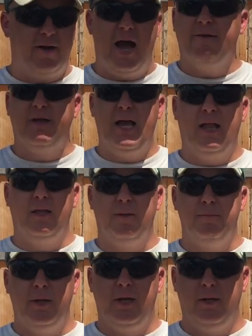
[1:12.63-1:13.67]
5 gallon a
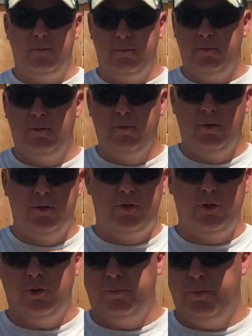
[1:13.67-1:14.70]
minute
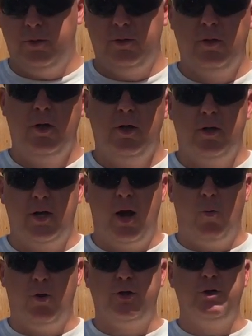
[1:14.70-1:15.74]
tube. Now,
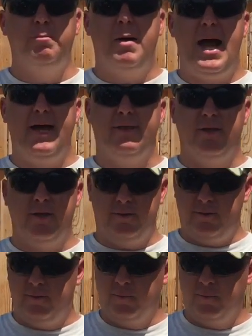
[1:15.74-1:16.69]
once you buy this,